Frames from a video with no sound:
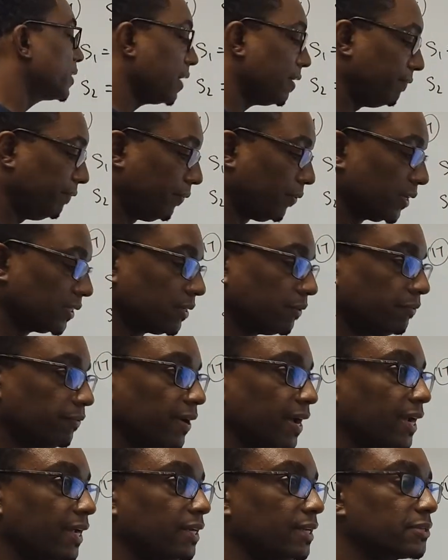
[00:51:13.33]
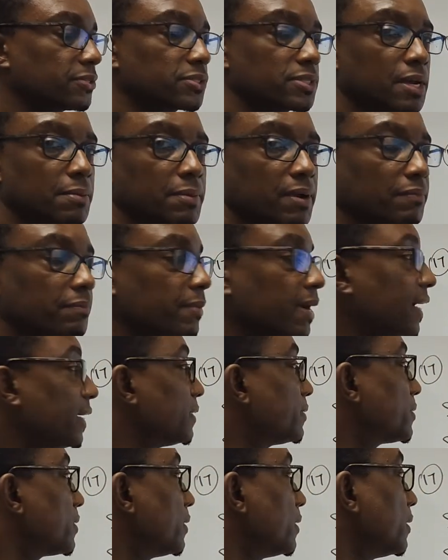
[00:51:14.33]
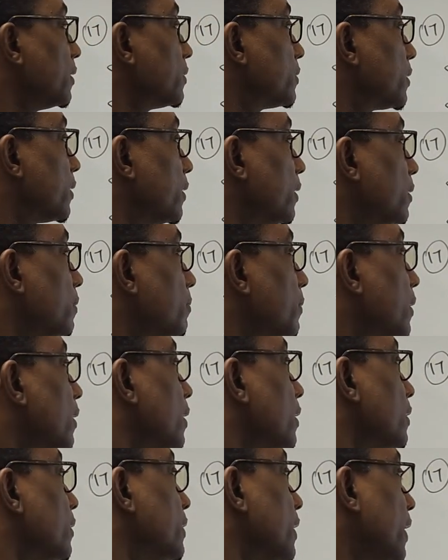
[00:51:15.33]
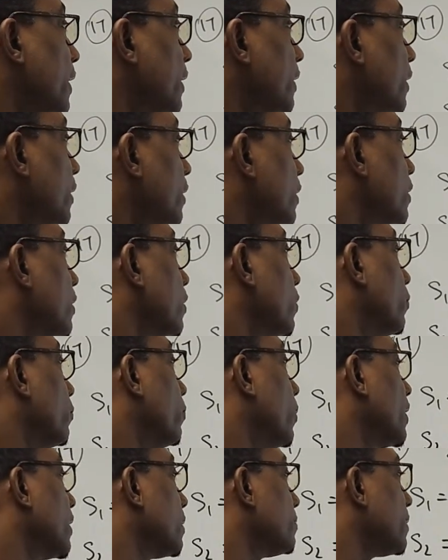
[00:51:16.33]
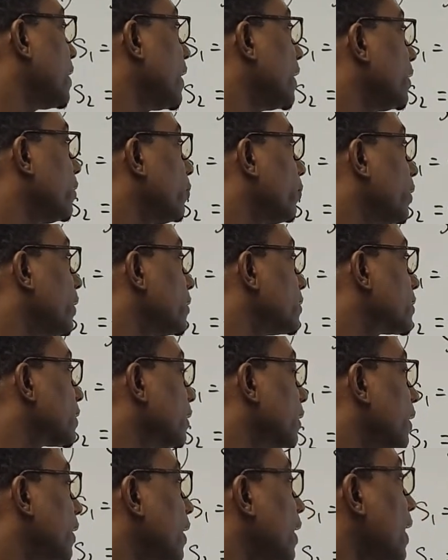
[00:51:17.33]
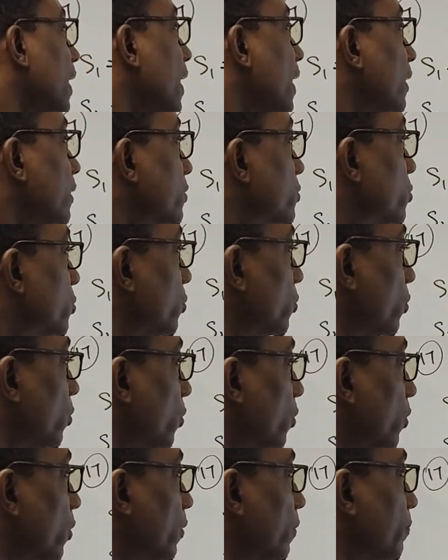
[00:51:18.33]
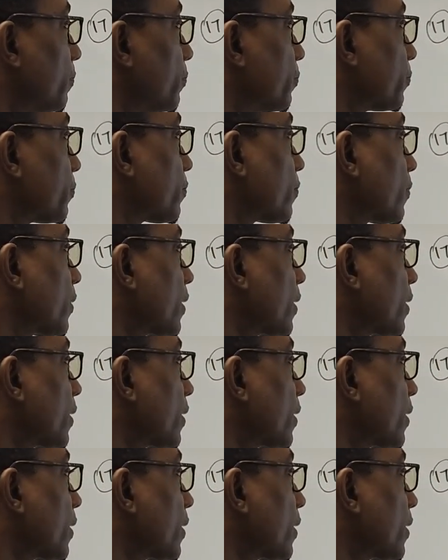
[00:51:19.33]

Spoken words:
therefore, to find the sum of my third term, then what am I going to add to